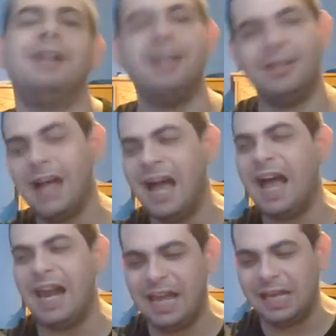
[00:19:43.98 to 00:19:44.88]

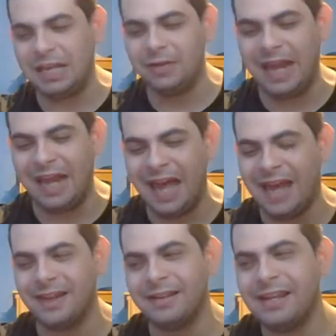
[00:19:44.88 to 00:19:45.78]
I like you a
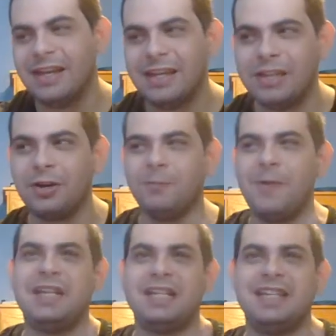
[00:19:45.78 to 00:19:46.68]
lot. Your
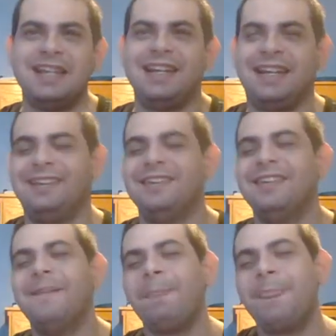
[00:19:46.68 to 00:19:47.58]
wretchedness.
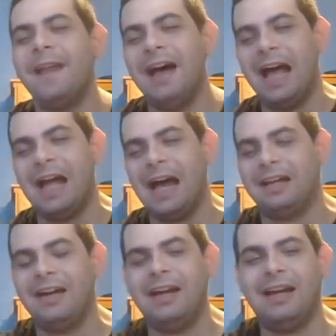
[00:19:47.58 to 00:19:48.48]
I, I
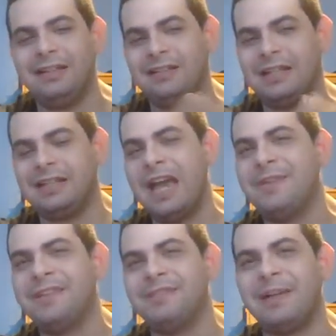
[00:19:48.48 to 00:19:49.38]
love and
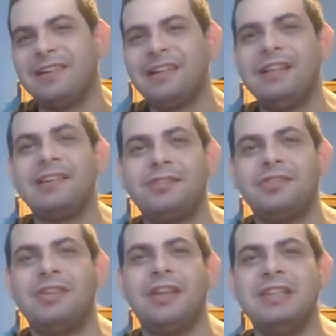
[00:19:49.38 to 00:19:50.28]
Cammy's basically this
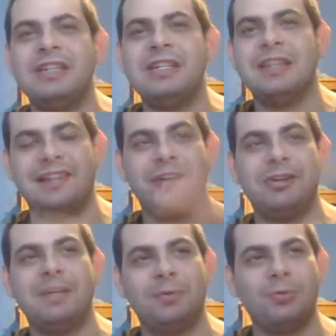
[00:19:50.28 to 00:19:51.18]
the, the the
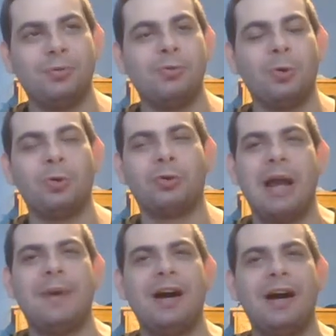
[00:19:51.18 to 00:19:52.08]
stereotypical cool
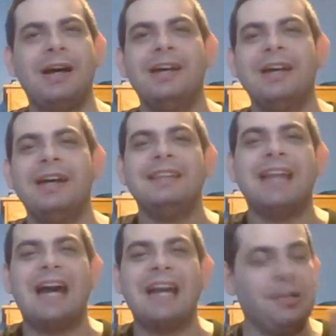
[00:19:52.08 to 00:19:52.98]
grandma
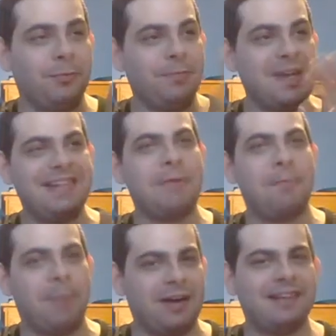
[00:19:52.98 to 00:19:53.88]
that you know may seem
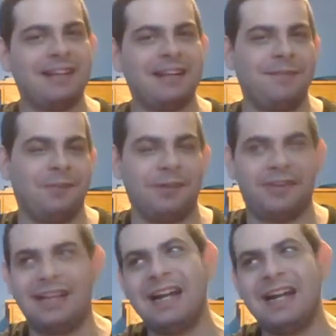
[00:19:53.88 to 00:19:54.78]
embarrassing on
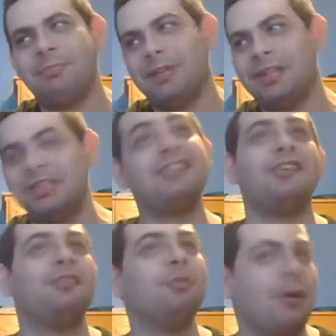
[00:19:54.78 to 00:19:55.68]
first glance, but then she
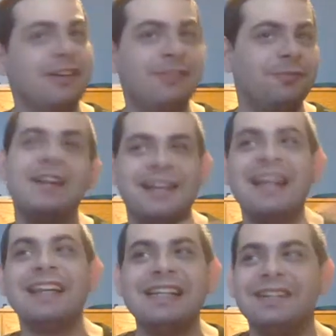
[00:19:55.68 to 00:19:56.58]
starts doing all these
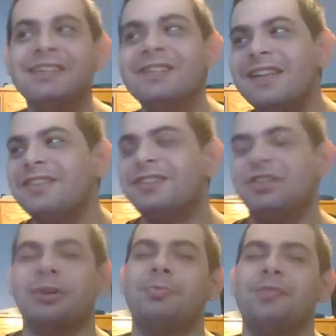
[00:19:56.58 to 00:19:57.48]
insanely
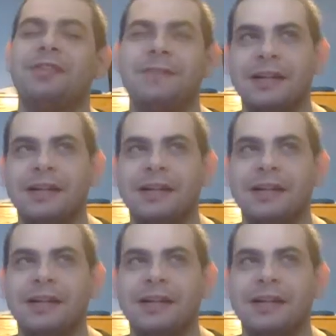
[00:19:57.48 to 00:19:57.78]
charitable stuff.